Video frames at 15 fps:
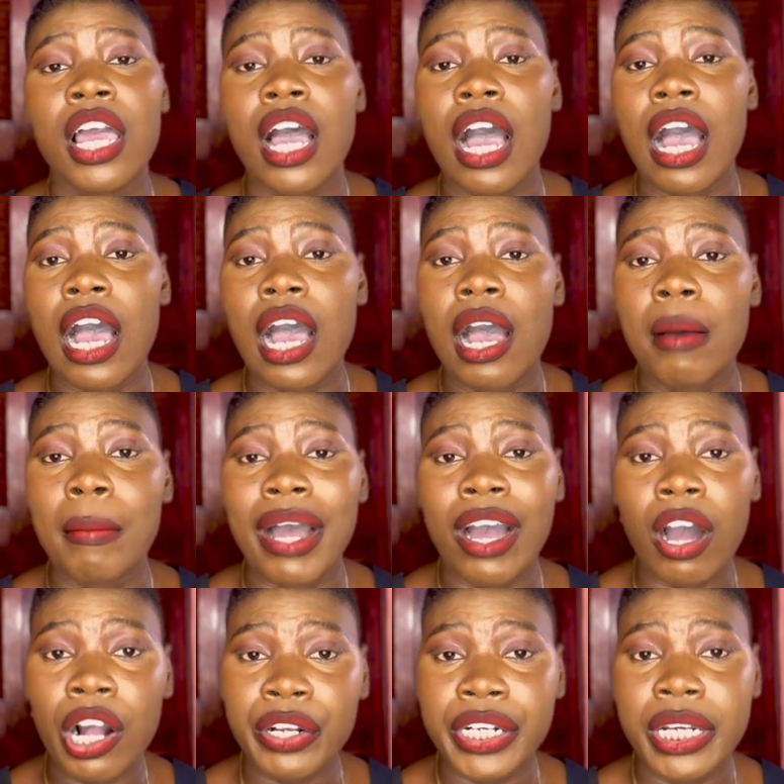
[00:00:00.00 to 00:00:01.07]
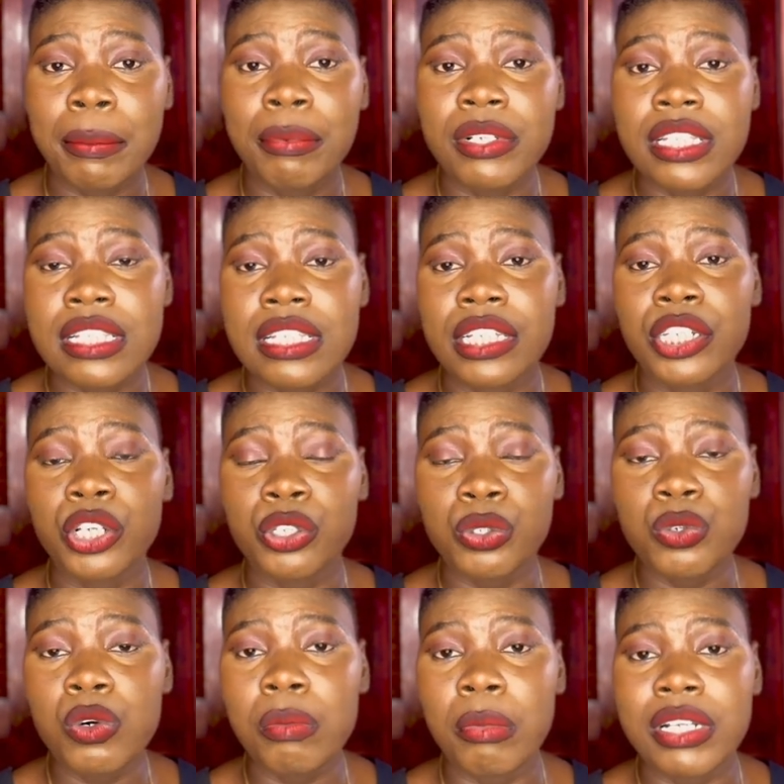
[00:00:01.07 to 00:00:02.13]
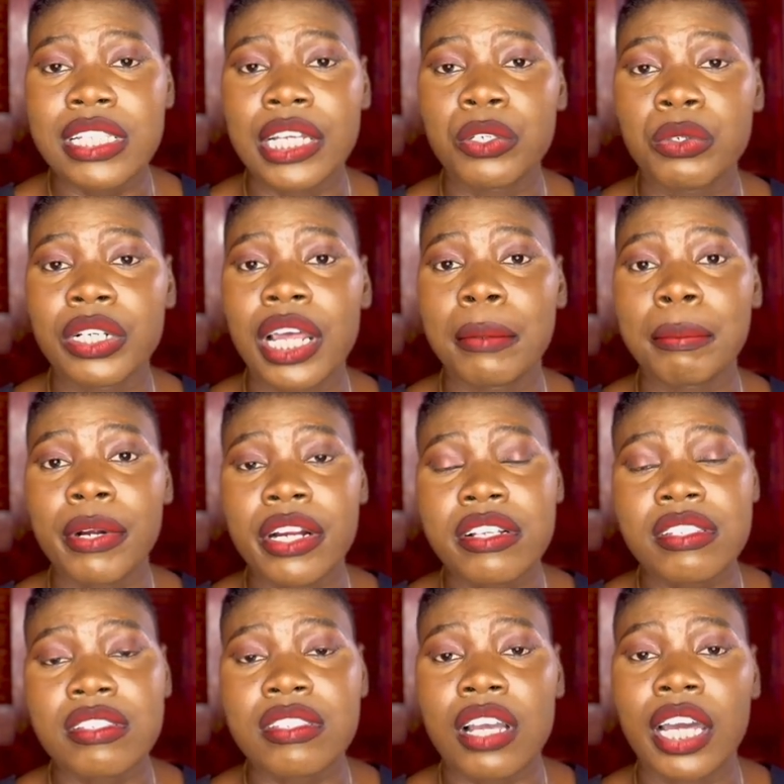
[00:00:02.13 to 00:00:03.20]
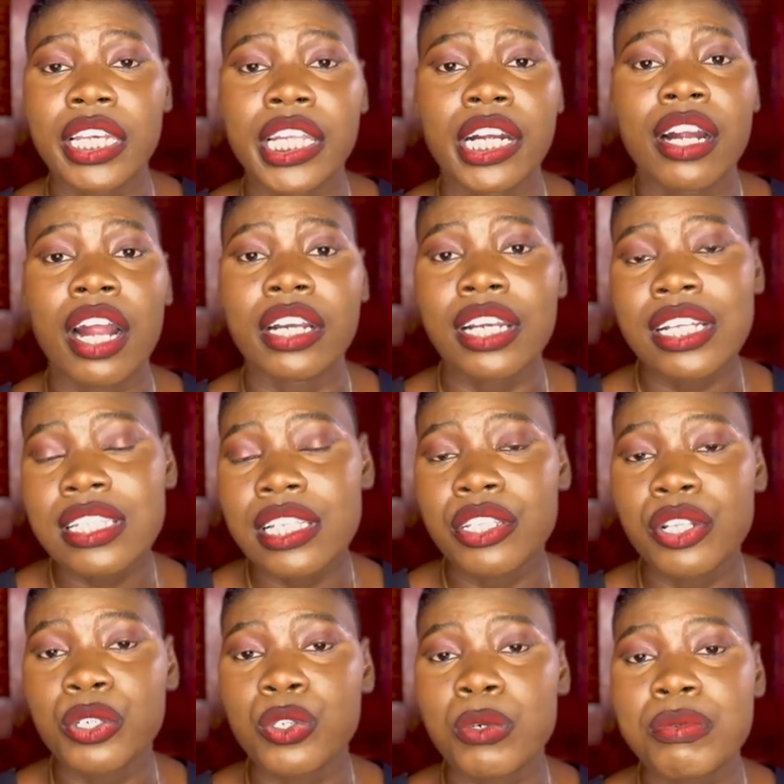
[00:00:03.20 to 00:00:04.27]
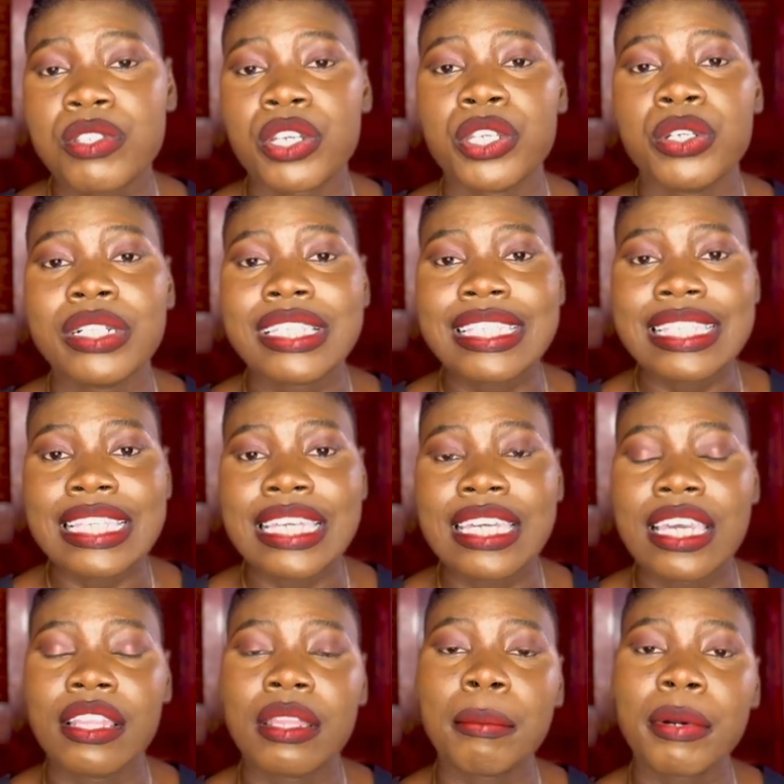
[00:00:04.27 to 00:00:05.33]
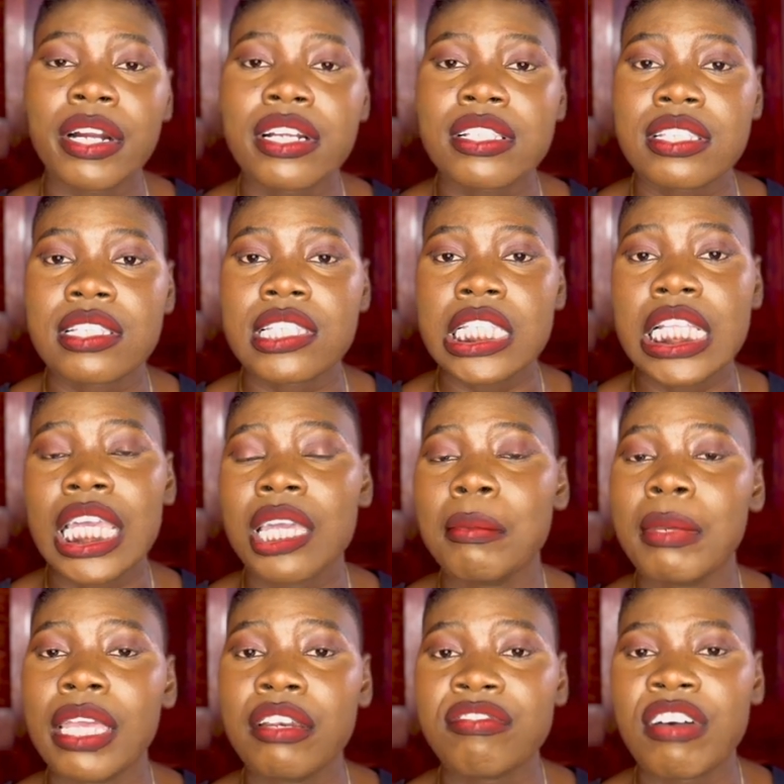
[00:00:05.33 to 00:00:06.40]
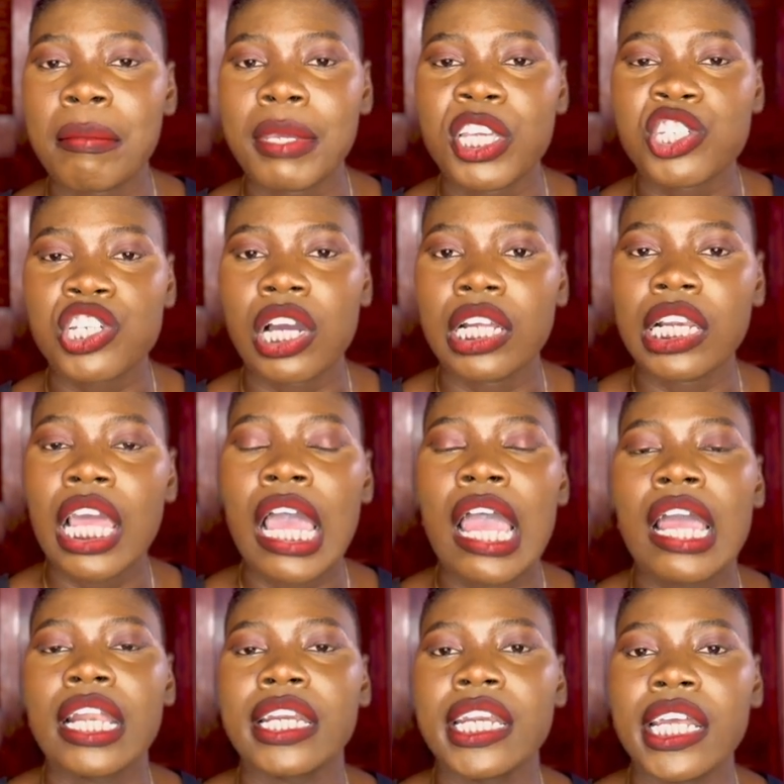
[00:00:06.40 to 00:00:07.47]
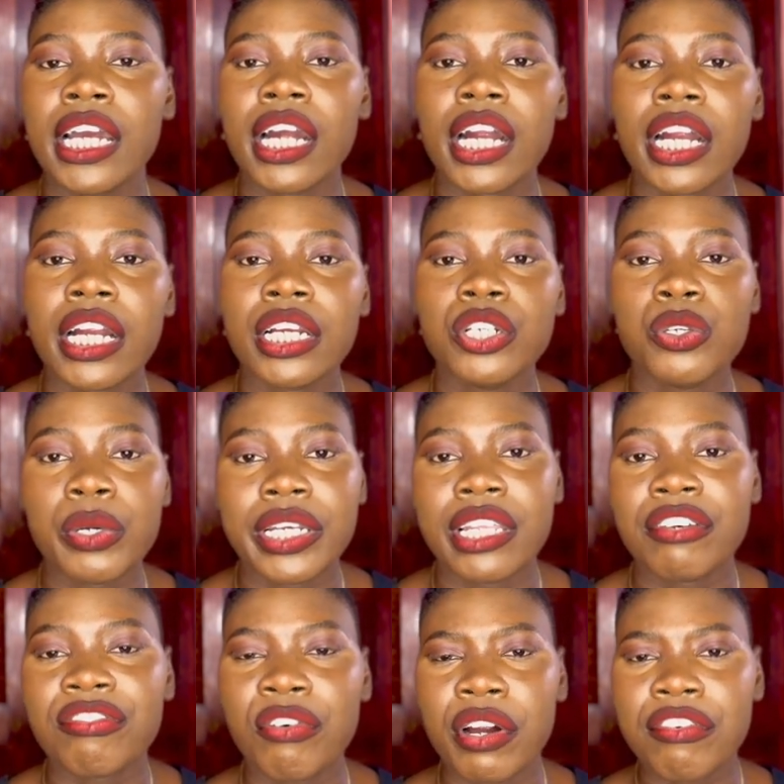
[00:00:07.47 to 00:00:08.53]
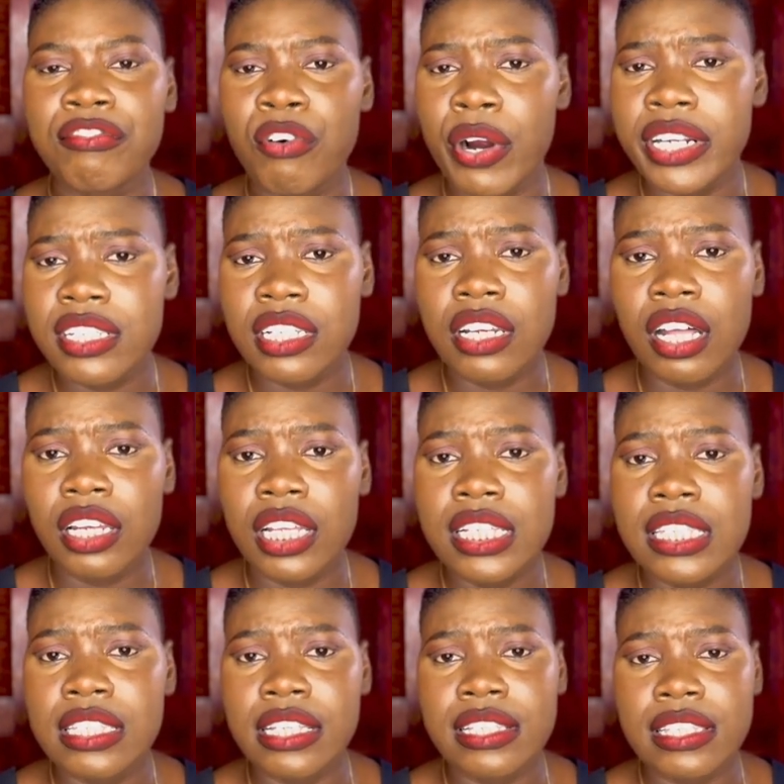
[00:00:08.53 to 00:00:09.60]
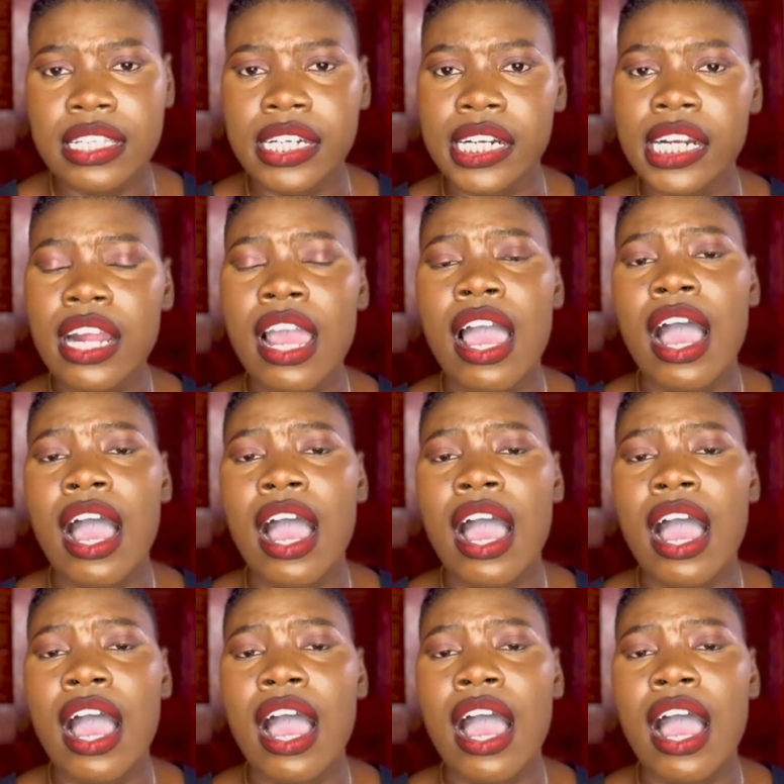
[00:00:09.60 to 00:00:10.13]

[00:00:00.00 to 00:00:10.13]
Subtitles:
I already put it in the group, but I know that persons on here are not in the group, so you'll see the person's name, information. They are doing it for $40 this year.